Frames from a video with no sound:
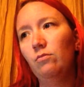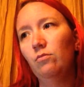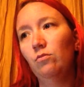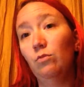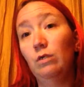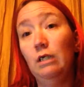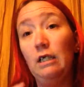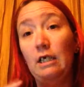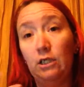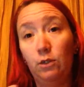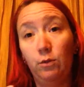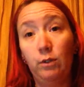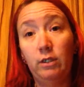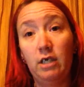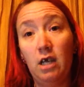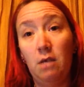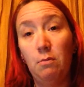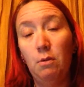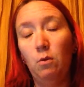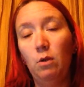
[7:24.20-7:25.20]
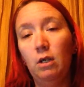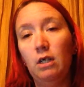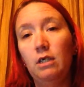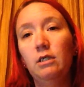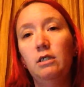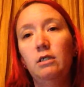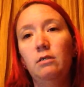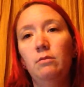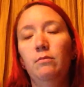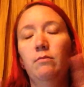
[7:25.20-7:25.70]
Realized what time it
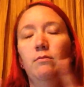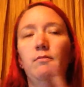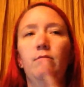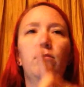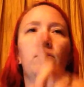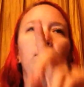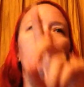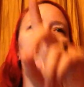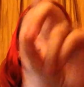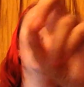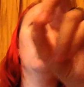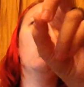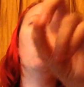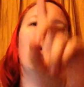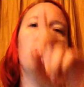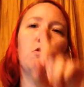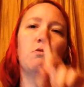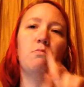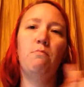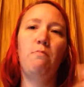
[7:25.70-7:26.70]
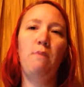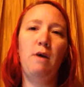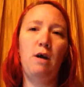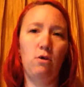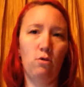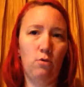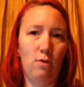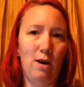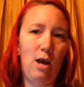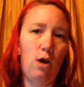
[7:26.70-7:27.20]
was. Walked
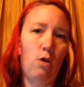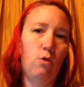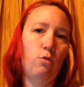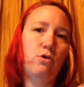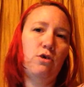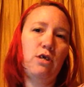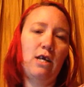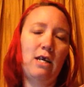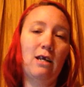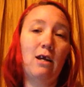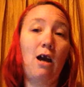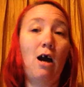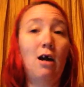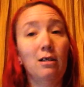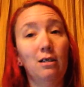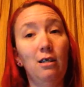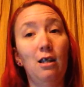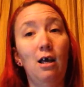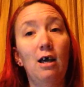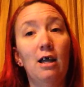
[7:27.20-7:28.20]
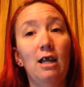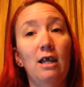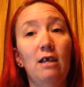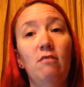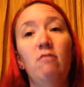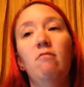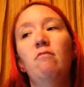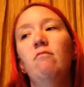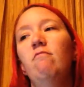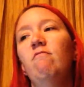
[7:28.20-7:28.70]
around and got in
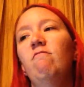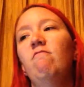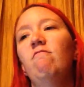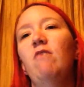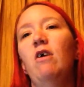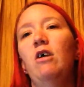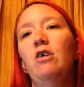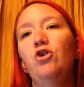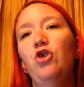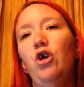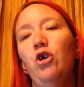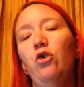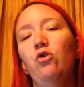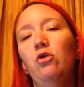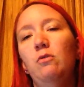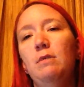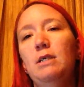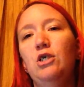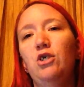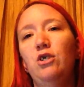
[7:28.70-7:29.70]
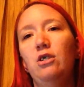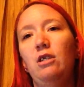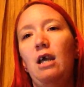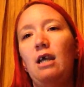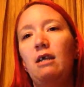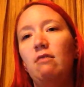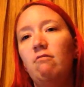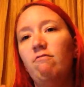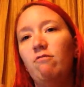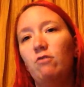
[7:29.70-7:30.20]
line, general admission
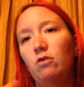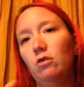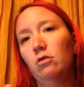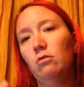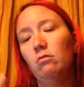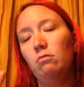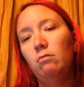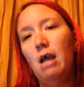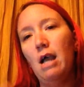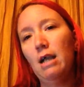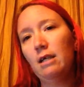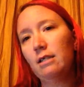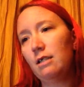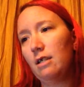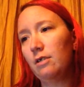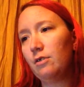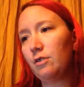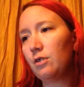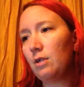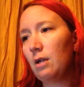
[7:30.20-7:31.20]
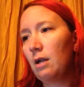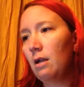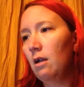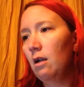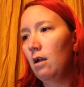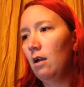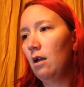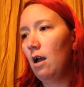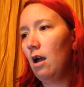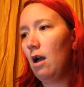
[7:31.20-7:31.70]
line for Axxess.
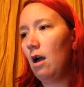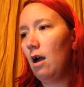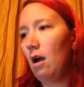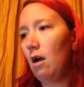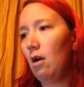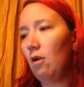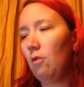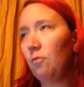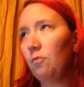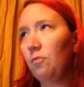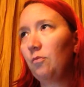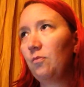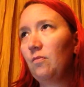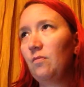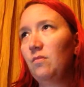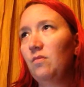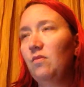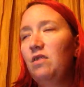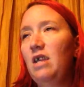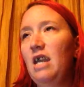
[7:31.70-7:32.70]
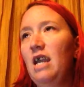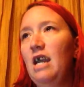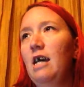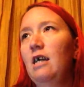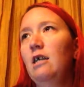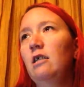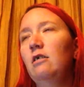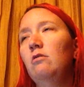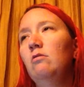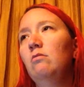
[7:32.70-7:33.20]
They
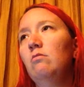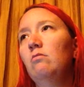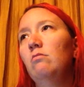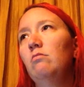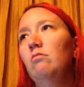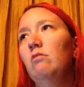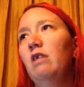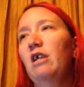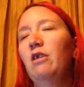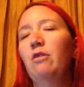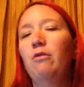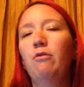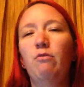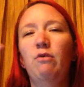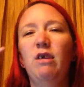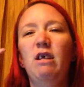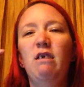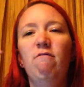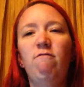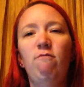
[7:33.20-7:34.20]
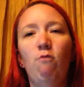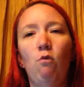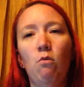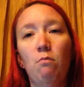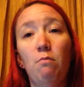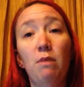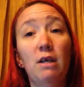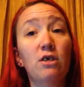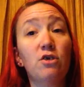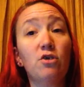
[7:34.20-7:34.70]
had like
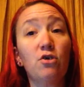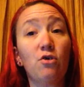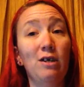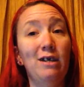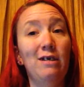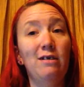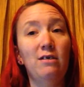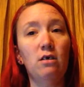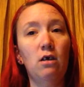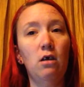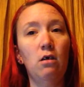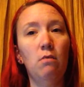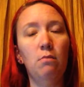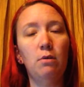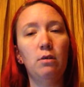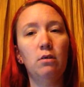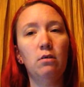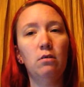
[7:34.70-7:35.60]
3-4 big screens up,